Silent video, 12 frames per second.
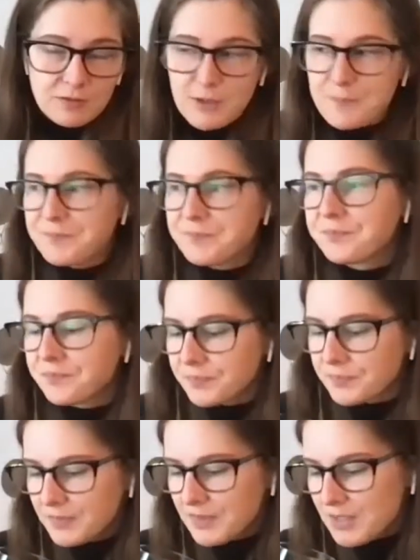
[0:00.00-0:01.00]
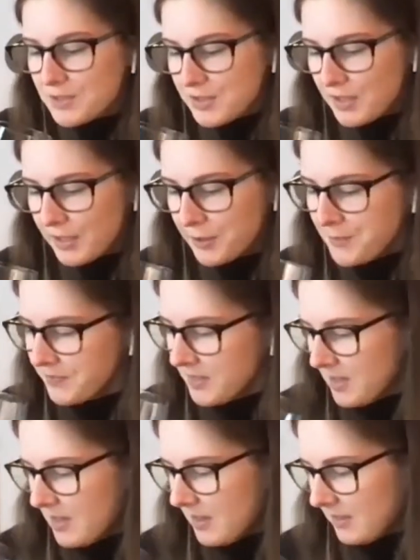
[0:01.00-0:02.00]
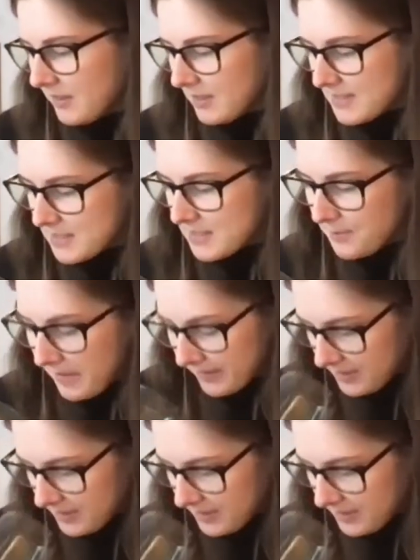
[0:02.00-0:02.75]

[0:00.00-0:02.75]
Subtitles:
of it. So let's smell